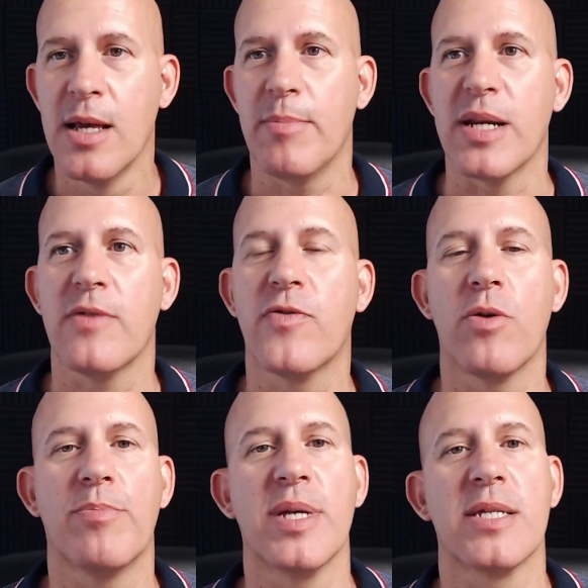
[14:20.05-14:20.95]
But if your
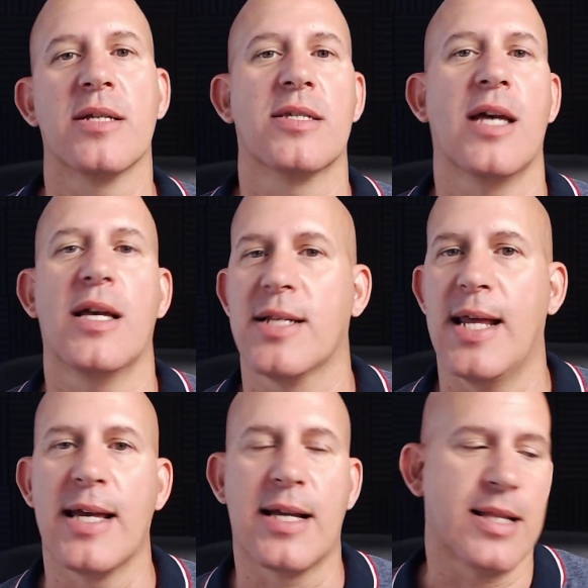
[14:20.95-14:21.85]
business has
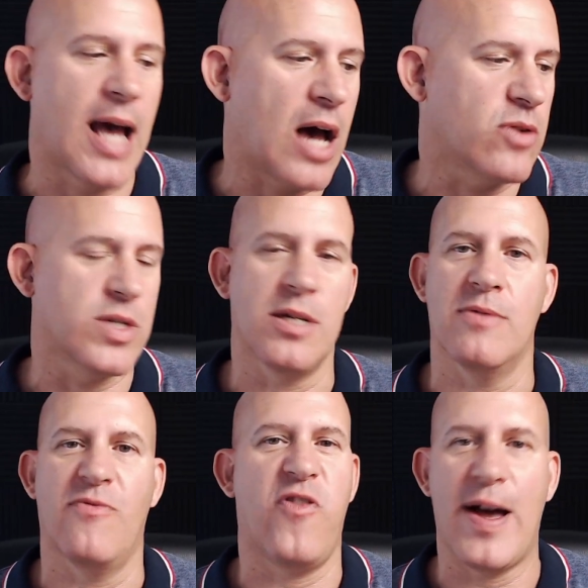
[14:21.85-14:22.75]
like
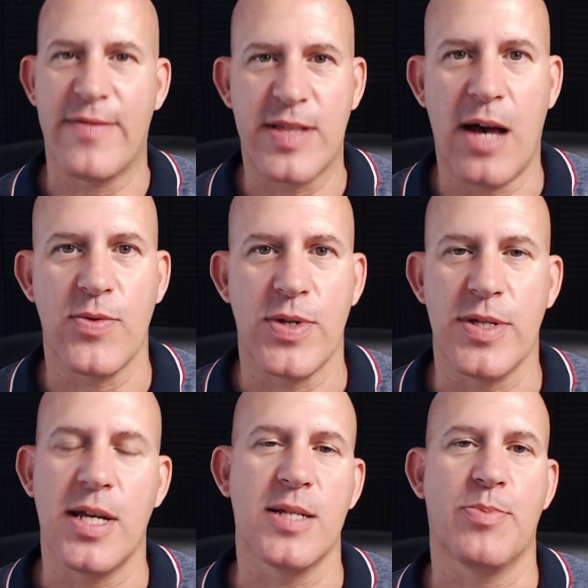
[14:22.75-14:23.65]
1,000, 5,000
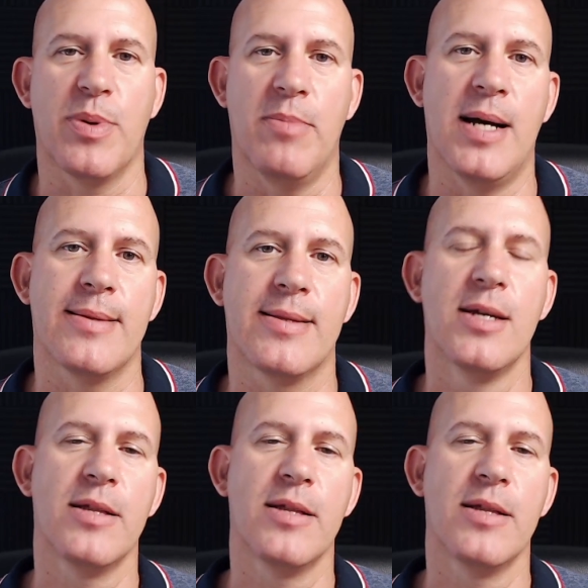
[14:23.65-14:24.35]
sales per month,